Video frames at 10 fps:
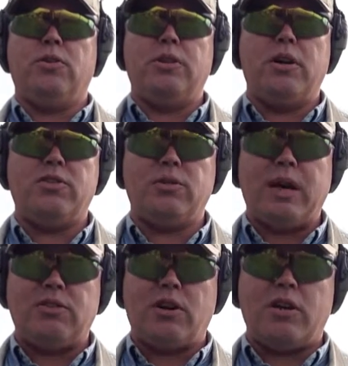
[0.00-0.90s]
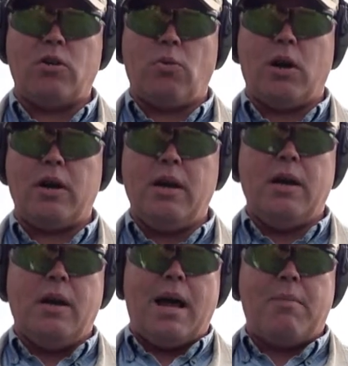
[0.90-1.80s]
You'll notice that when I start to work,
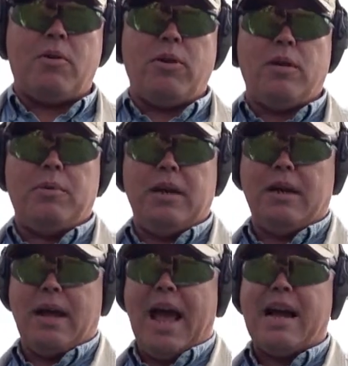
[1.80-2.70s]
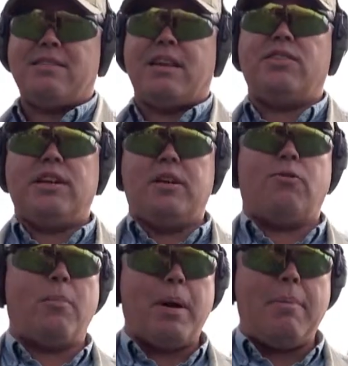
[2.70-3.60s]
I'm going to be accessing it
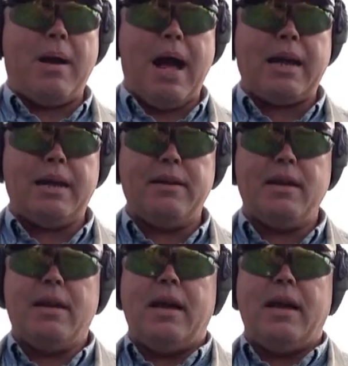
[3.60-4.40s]
from my pocket.